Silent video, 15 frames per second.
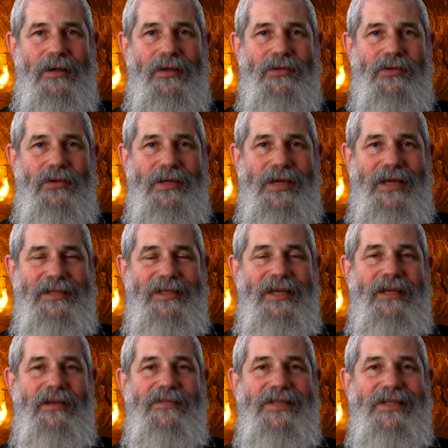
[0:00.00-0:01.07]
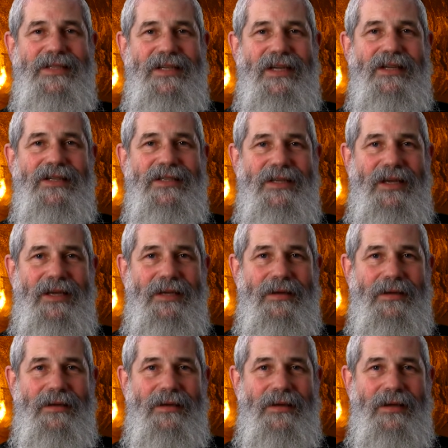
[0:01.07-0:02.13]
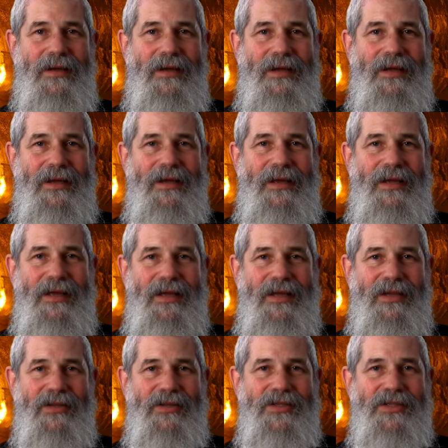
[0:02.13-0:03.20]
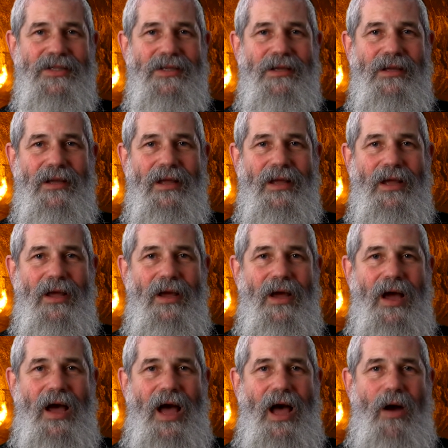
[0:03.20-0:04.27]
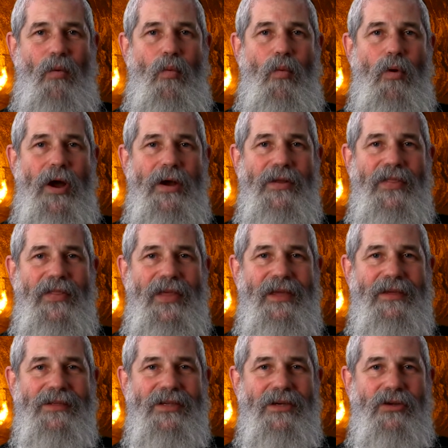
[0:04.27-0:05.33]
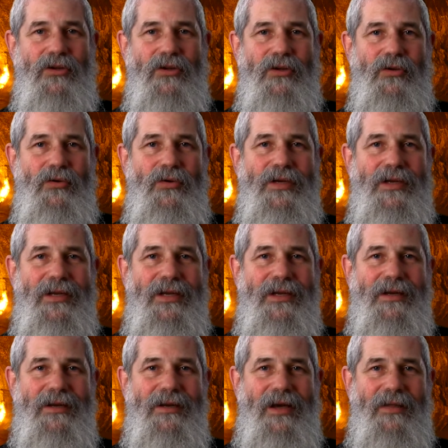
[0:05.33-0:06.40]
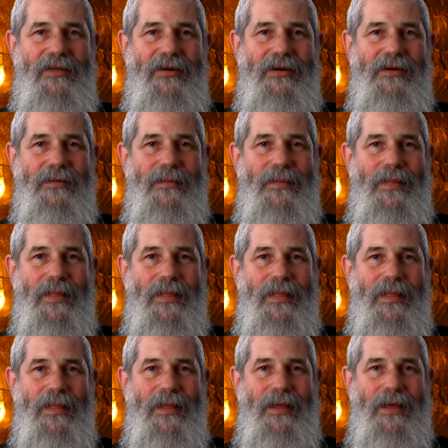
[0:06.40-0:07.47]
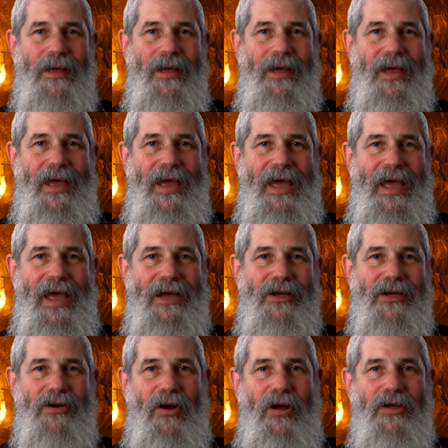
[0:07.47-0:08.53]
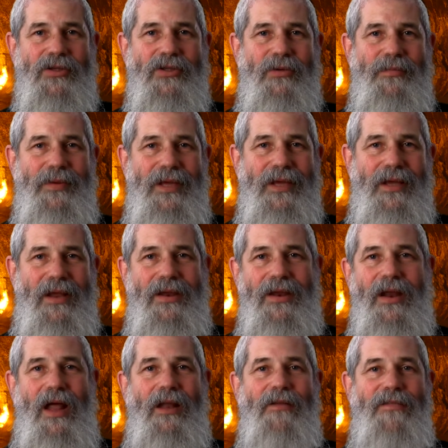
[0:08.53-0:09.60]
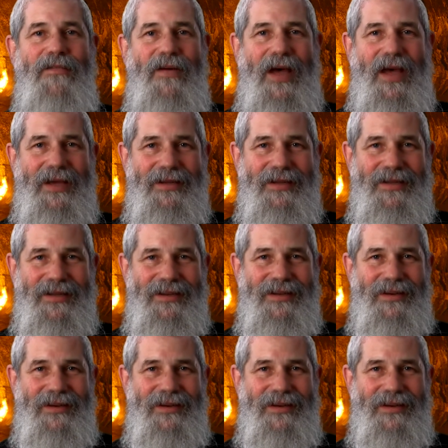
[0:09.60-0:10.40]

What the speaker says: So the idea of 60 is how one thing is included in another and can also be nullified in